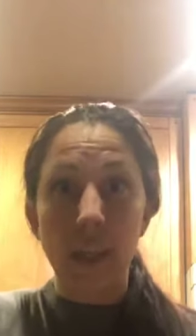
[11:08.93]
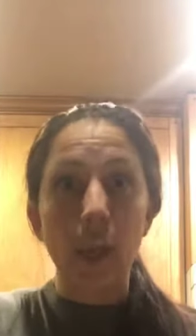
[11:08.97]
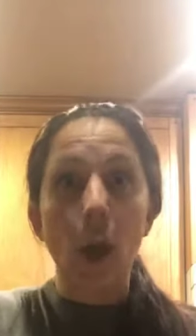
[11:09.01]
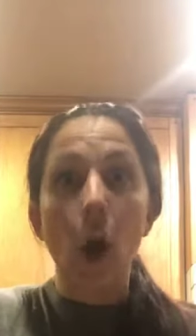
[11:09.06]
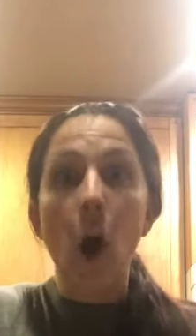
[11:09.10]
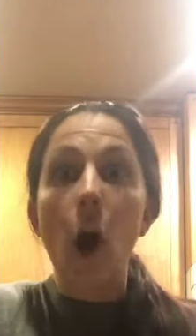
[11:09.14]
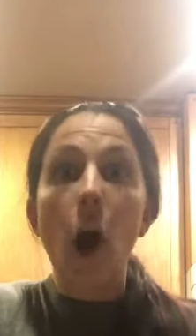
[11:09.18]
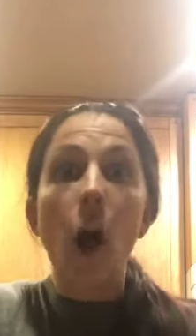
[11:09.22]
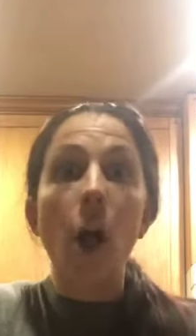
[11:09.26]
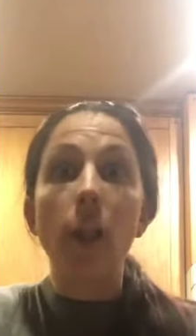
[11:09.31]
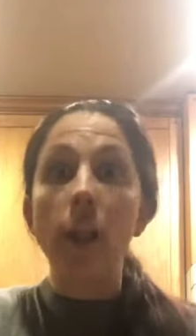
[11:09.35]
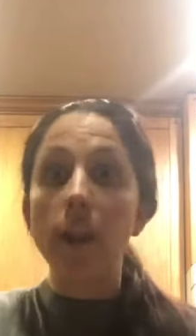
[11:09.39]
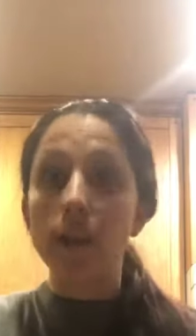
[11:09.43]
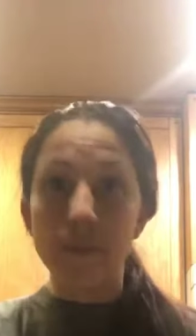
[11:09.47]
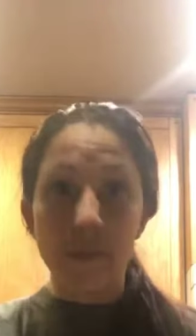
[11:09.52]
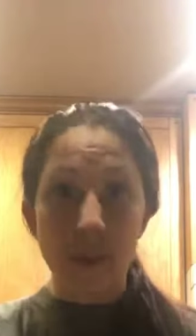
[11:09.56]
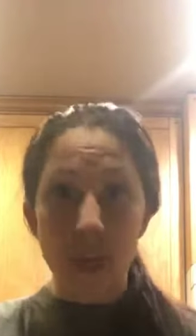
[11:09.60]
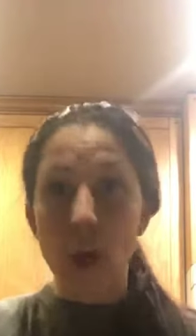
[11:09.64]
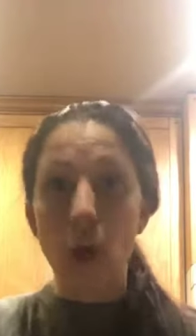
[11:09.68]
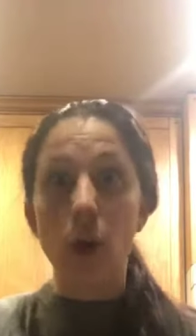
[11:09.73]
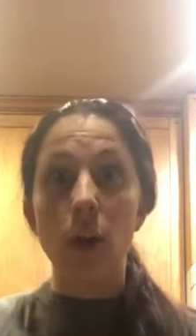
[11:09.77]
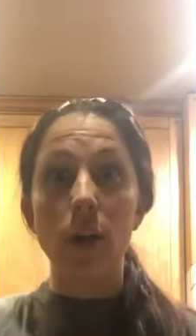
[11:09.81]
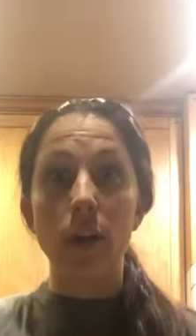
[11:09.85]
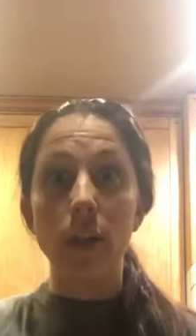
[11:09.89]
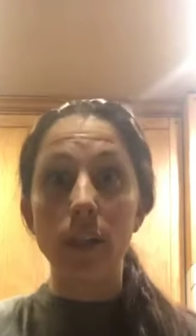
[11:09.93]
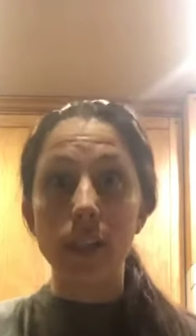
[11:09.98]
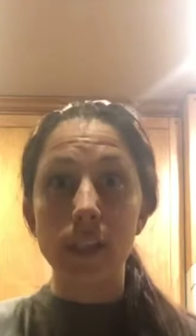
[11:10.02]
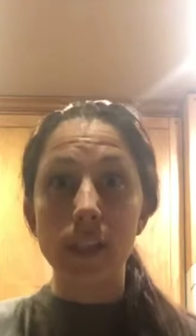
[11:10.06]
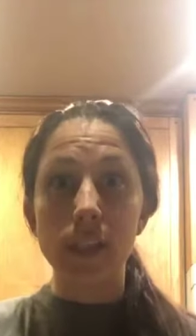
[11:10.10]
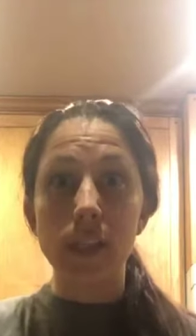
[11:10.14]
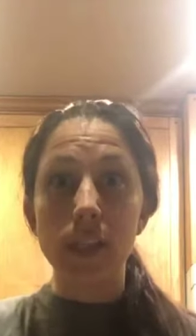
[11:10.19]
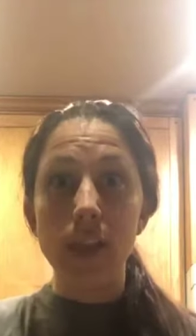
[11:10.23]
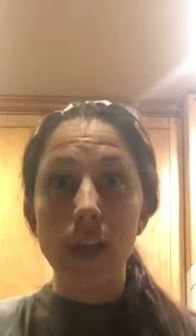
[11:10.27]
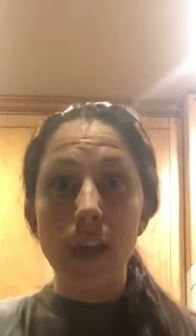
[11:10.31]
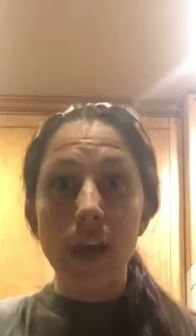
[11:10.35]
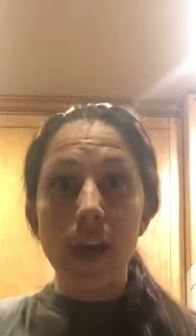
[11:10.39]
Like all of it
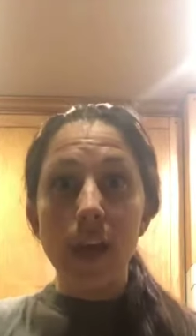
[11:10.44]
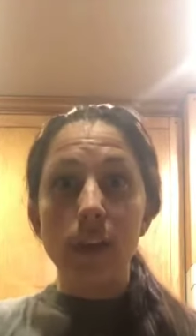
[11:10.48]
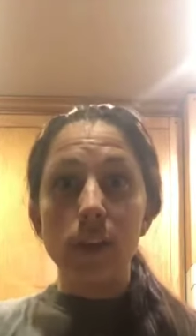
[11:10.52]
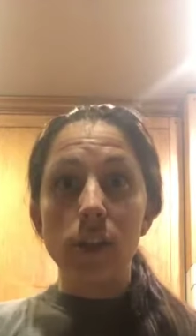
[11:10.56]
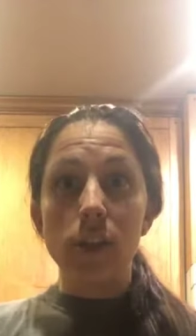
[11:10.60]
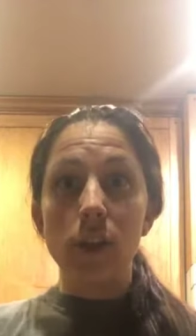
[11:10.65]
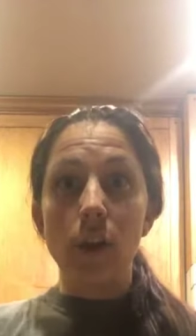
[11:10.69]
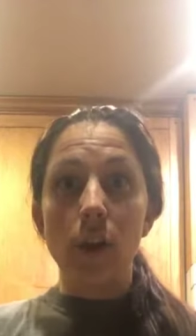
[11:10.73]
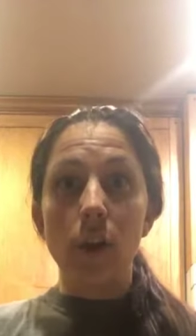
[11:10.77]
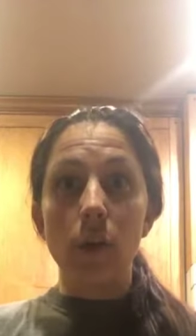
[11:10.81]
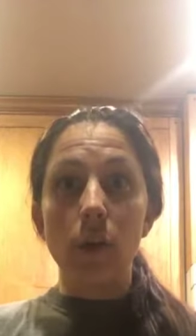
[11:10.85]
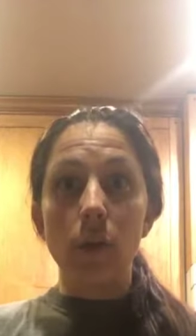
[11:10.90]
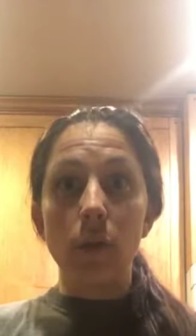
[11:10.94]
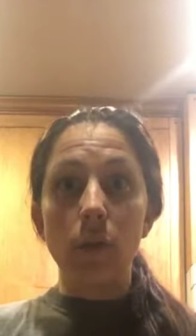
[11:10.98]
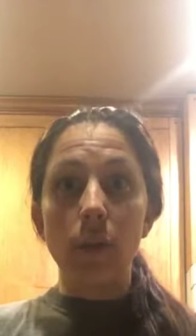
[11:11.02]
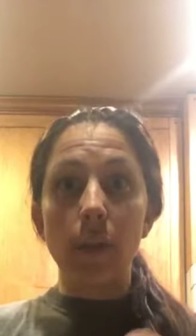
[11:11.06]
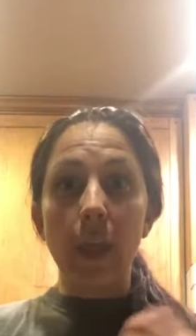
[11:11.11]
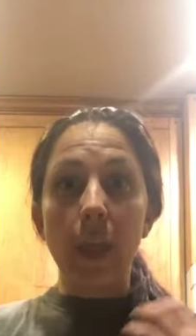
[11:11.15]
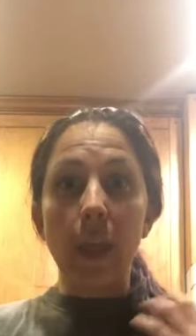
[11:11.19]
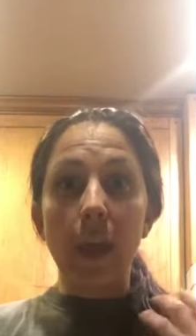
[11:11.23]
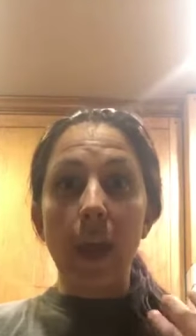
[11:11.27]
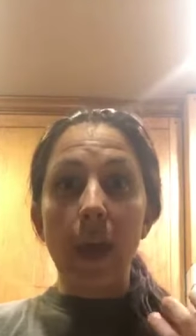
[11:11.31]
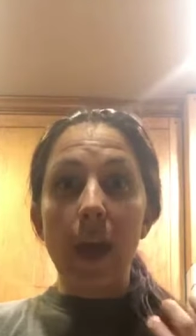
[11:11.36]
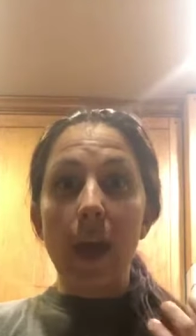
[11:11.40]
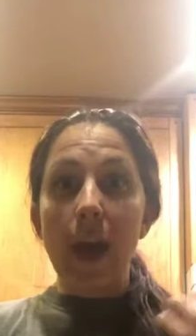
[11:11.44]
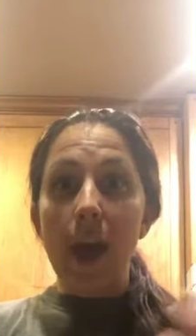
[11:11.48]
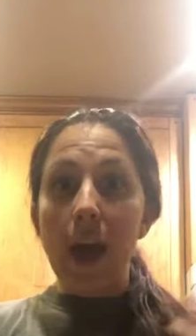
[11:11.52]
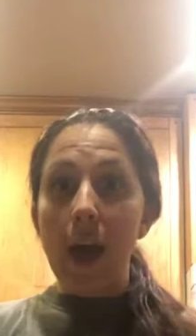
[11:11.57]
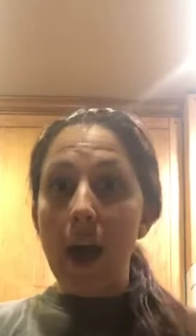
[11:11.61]
hurts. So like